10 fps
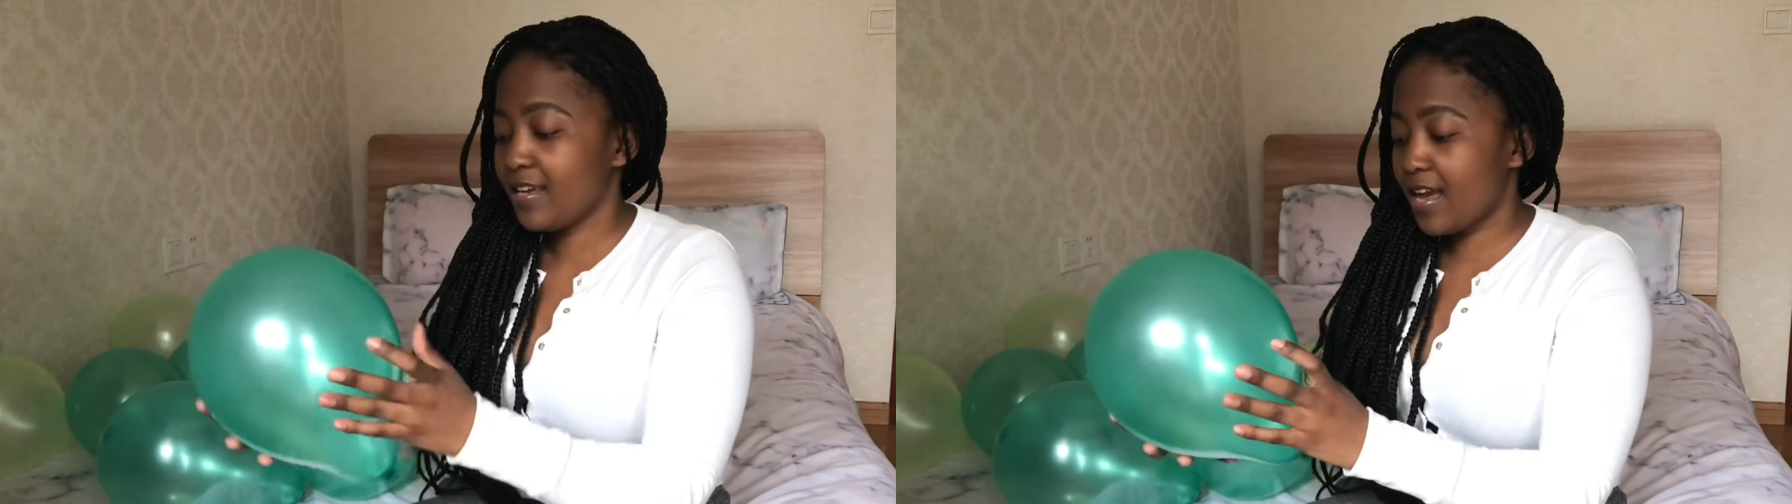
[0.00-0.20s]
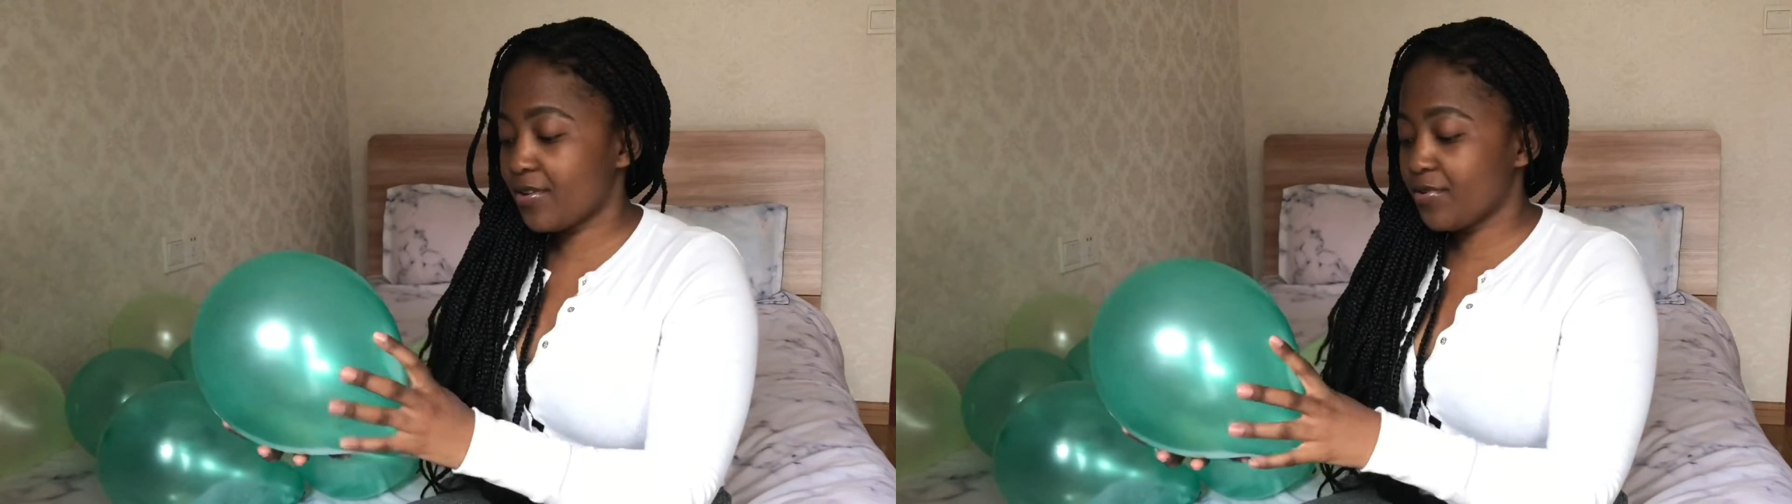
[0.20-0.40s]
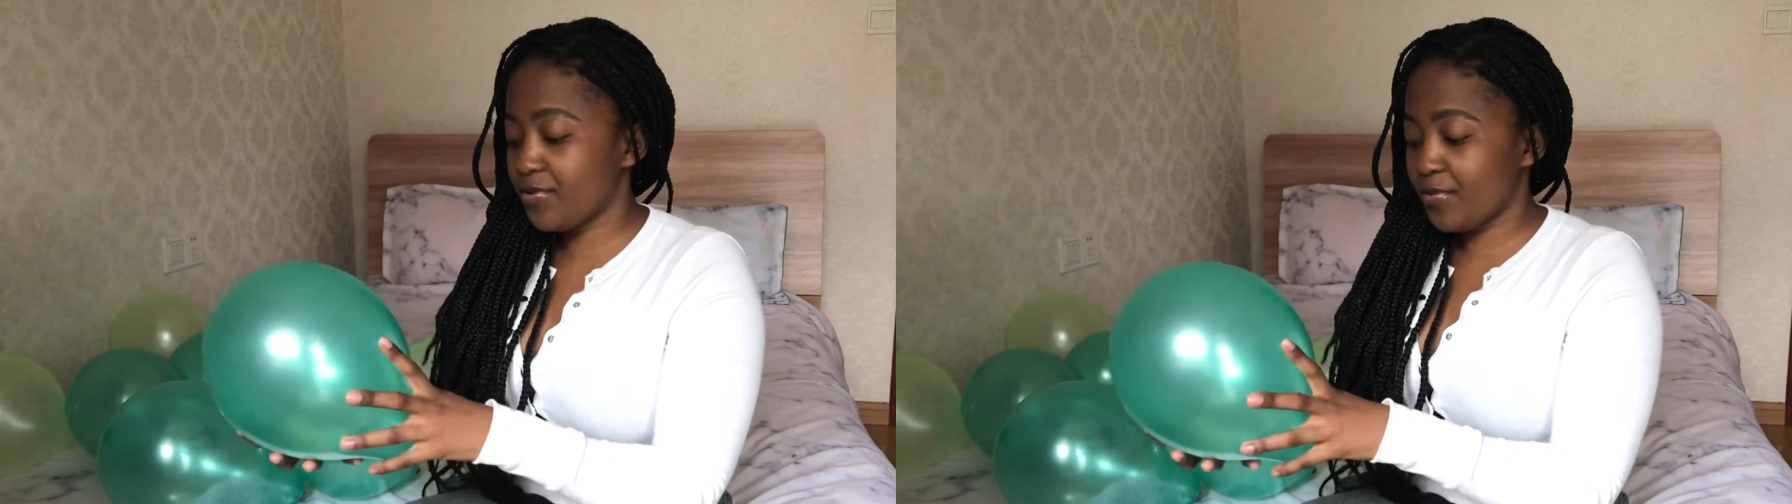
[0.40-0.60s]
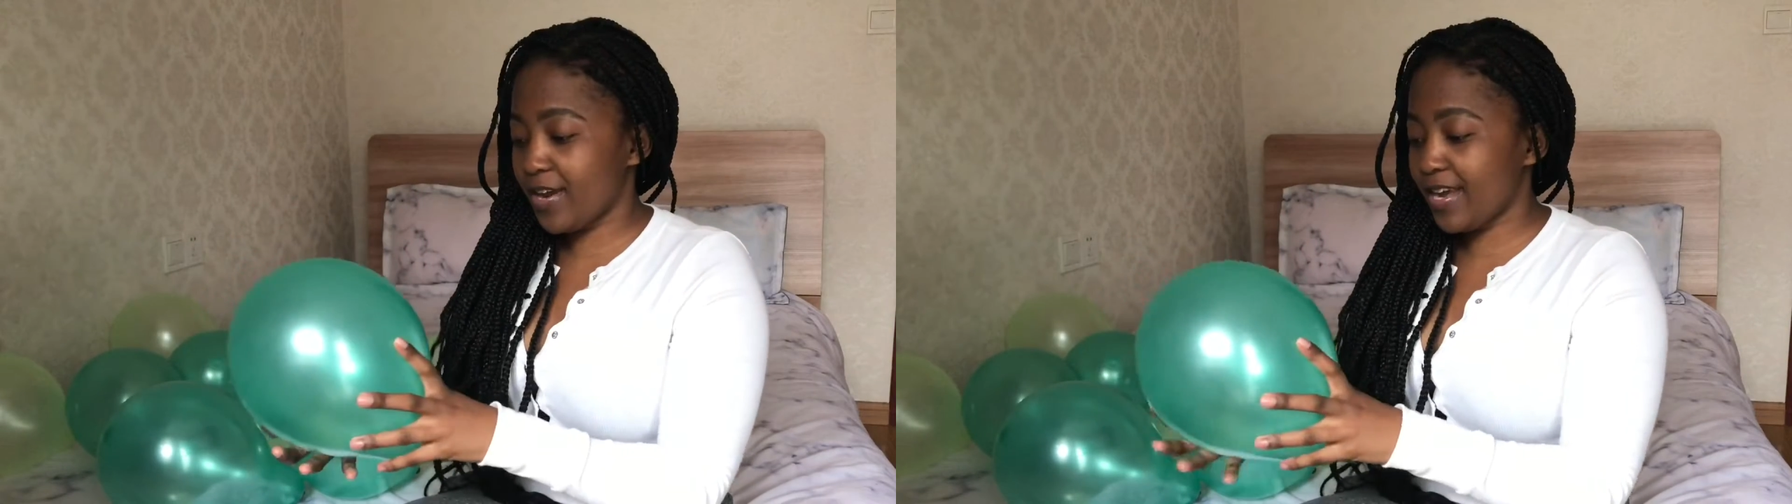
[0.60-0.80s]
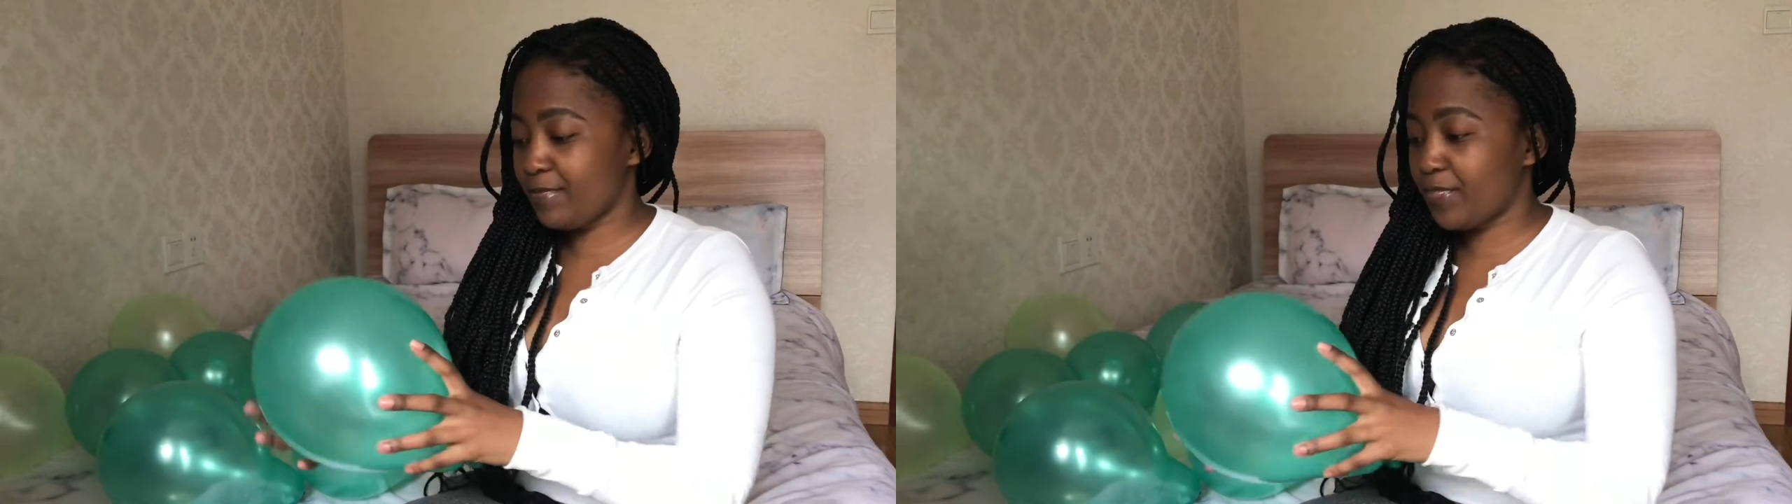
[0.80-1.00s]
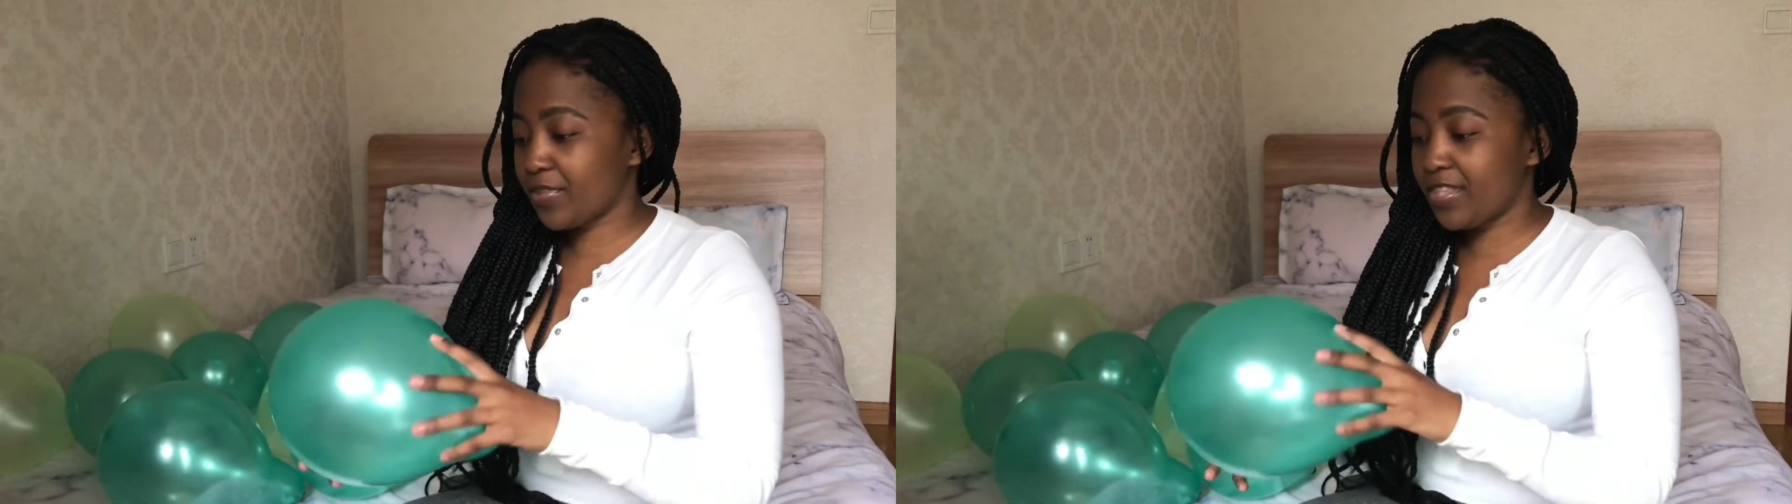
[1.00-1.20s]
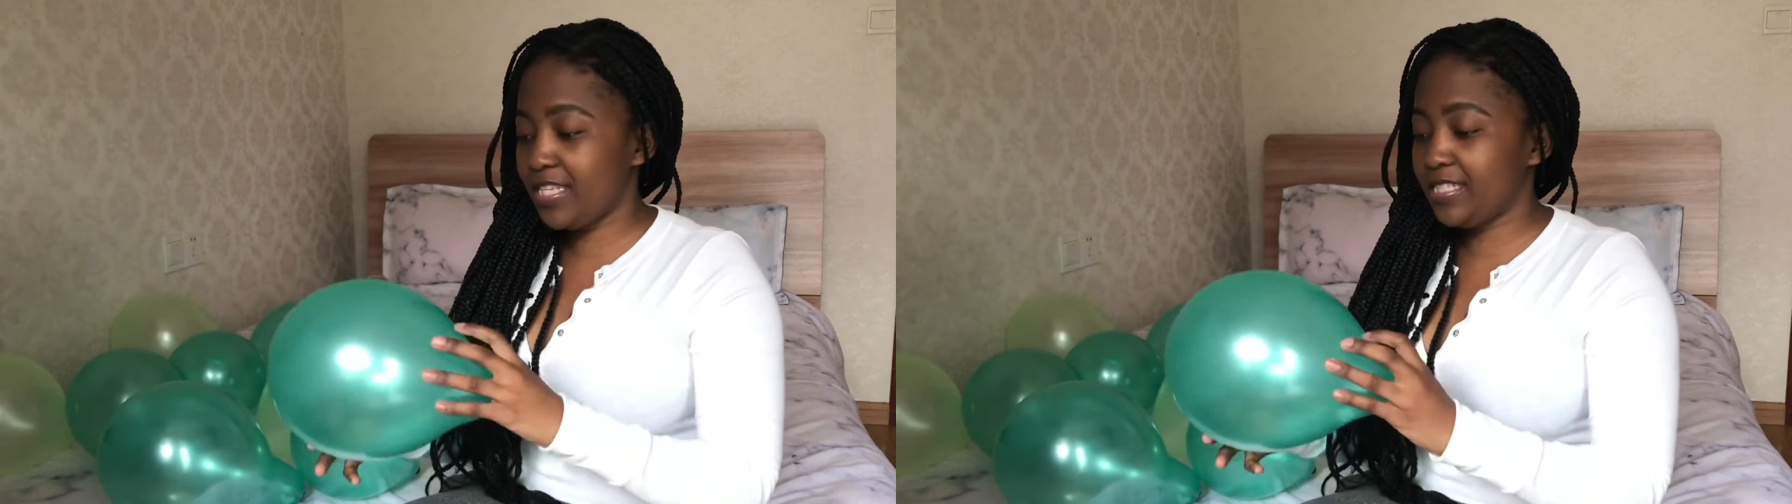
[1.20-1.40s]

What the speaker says: I don't know why I put these